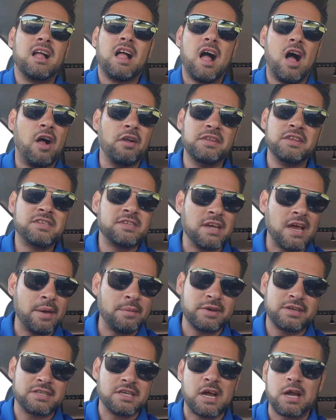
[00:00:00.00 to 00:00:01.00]
I'll just say
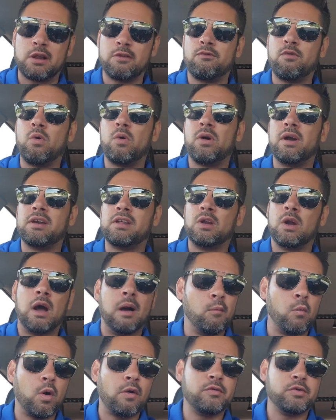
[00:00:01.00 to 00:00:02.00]
I'm excited for it.
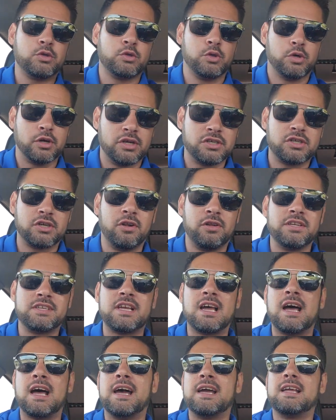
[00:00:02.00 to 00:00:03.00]
I'm more of a traditionalist
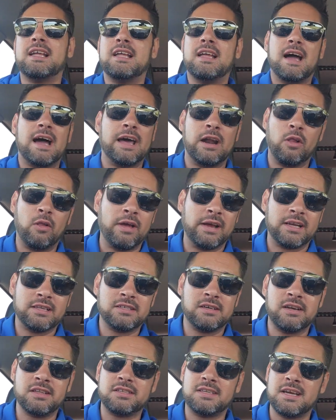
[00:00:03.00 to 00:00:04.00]
guy. I don't like a
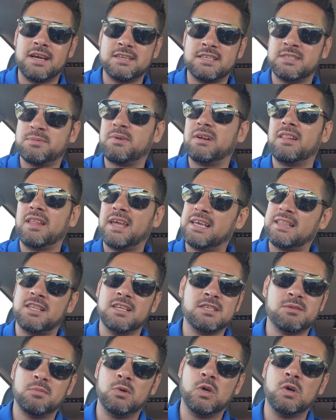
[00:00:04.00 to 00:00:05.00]
ton of changes, but I like
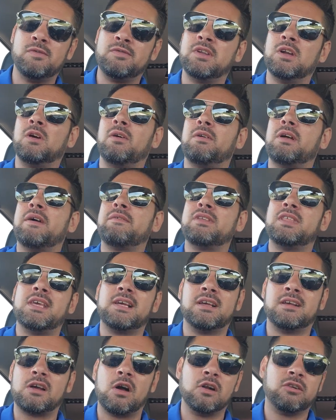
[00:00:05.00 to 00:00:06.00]
this move. Everything
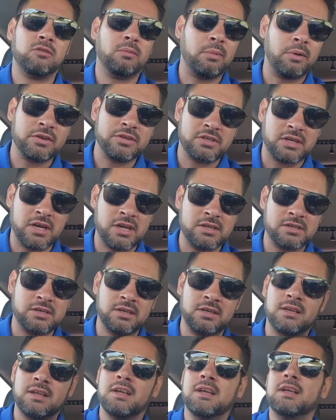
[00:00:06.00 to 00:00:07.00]
in college football is changing.